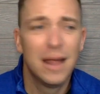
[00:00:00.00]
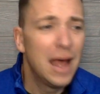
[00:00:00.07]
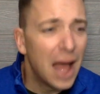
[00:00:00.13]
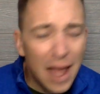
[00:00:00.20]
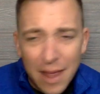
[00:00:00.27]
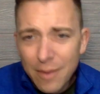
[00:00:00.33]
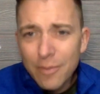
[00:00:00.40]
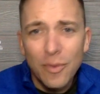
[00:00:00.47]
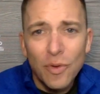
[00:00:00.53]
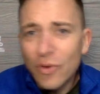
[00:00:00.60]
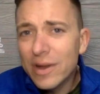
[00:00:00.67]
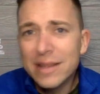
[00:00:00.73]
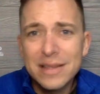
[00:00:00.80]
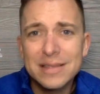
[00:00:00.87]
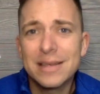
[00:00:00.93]
I
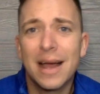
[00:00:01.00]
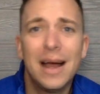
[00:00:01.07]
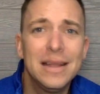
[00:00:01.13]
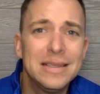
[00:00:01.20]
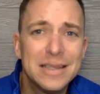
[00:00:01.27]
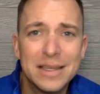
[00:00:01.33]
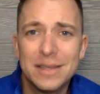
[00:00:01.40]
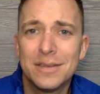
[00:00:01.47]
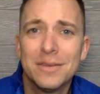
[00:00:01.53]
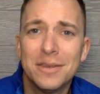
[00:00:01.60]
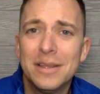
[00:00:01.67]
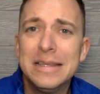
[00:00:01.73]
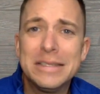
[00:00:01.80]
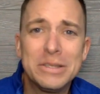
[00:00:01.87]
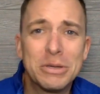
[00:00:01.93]
create this content.
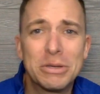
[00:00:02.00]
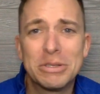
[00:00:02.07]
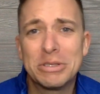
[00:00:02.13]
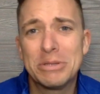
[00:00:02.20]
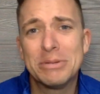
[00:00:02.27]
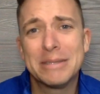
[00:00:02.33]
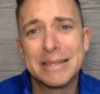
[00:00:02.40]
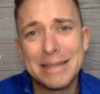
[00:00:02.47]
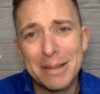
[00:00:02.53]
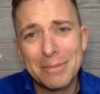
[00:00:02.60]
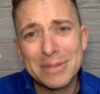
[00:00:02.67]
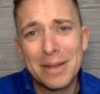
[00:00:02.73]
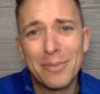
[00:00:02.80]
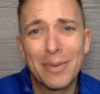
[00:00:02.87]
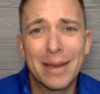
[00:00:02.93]
Least you could do is
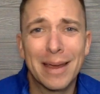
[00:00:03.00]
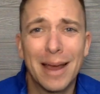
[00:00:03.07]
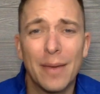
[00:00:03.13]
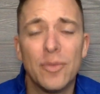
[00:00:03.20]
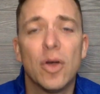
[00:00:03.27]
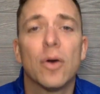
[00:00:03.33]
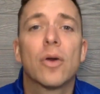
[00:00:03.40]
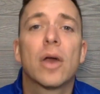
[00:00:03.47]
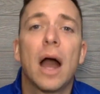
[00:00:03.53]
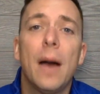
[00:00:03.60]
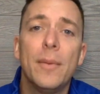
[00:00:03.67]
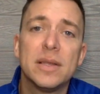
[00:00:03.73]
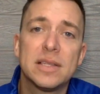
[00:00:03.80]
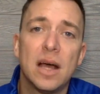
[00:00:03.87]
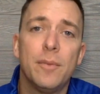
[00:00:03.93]
thumbs up and comment. No,
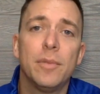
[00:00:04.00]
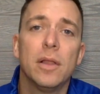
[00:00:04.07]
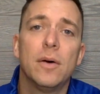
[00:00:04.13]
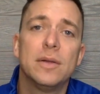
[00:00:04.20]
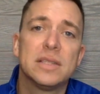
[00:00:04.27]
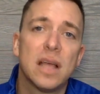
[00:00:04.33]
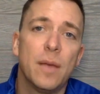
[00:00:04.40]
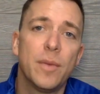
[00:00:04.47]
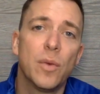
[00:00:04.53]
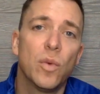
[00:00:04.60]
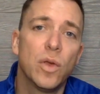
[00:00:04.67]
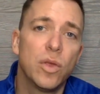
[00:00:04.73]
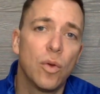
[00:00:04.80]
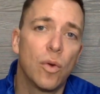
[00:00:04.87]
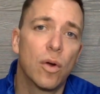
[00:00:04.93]
comment down below and tell me
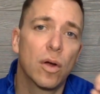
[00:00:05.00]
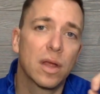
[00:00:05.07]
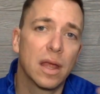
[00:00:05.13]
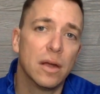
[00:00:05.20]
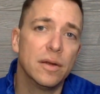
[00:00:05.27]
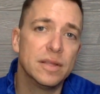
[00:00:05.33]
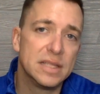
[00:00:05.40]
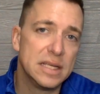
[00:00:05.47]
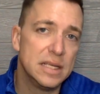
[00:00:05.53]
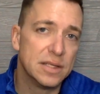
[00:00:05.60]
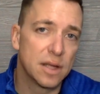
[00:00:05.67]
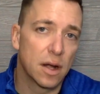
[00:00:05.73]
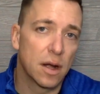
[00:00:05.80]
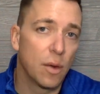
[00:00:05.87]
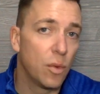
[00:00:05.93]
what your guarantees
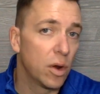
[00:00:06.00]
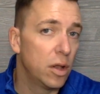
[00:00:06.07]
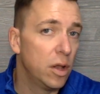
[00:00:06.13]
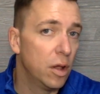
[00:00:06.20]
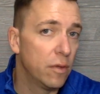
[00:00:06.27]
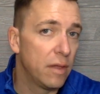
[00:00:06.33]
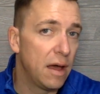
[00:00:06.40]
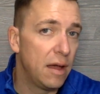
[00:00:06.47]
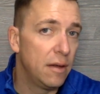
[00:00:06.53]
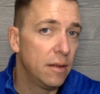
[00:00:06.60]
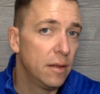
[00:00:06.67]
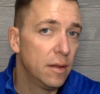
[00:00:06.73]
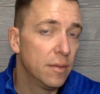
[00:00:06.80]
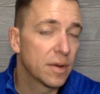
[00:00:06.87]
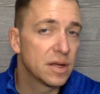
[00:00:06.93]
are. I want to know that
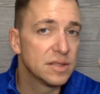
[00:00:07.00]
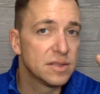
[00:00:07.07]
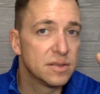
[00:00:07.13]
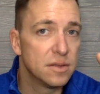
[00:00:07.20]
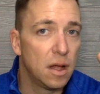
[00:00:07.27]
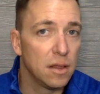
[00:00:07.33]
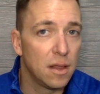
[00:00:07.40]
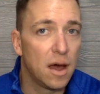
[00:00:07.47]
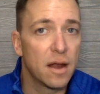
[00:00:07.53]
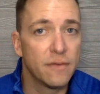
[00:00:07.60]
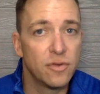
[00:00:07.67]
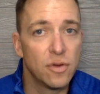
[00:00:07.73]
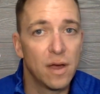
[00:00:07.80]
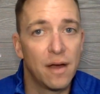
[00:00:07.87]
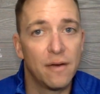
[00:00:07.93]
because a lot
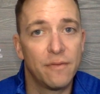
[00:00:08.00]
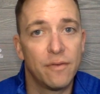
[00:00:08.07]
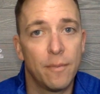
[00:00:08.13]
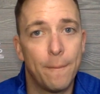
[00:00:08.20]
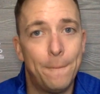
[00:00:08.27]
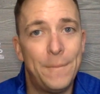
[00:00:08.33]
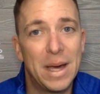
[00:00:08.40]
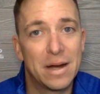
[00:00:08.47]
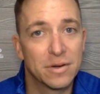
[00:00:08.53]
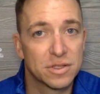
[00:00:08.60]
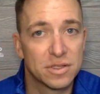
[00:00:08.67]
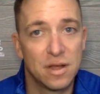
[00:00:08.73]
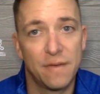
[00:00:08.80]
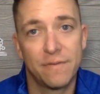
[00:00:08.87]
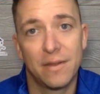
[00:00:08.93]
of you have better
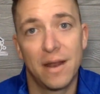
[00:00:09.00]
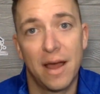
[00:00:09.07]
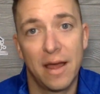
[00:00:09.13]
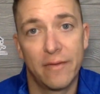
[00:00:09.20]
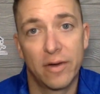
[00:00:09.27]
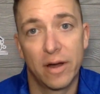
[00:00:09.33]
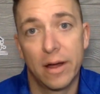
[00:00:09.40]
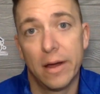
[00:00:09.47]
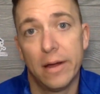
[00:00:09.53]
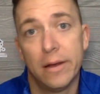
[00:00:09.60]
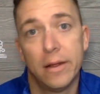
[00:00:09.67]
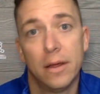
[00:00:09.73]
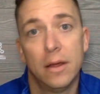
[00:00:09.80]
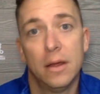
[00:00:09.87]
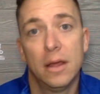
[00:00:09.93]
stuff than I ever had,
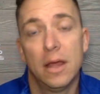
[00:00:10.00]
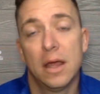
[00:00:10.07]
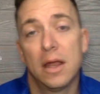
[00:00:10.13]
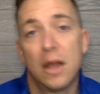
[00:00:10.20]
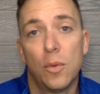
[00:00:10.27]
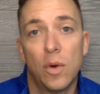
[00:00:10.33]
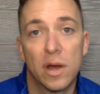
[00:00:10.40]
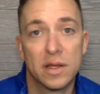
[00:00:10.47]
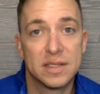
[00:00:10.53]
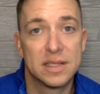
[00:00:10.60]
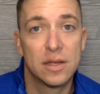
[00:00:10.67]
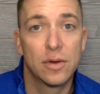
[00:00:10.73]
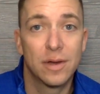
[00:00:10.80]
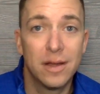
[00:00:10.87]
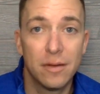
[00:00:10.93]
and I want to
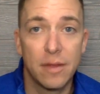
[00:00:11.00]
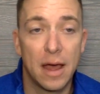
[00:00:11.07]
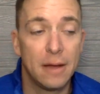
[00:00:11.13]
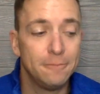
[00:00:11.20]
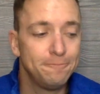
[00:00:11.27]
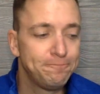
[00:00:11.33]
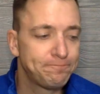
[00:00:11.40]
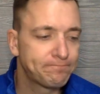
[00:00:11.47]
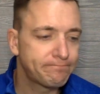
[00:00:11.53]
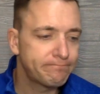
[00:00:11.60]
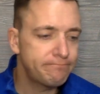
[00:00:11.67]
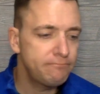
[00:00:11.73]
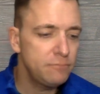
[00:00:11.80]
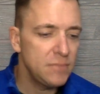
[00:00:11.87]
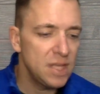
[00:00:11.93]
see or hear that.
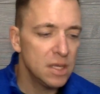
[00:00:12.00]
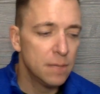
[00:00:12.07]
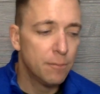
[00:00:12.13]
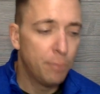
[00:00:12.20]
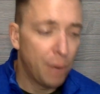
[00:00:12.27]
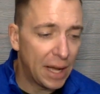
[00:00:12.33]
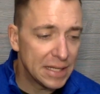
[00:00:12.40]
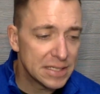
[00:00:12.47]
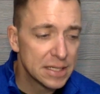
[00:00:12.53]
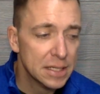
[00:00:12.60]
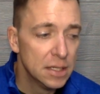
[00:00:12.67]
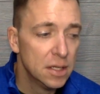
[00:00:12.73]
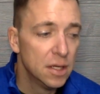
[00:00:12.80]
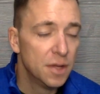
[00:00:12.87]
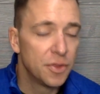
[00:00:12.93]
But
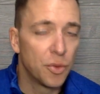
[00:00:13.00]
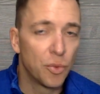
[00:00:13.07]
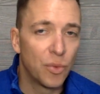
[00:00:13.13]
the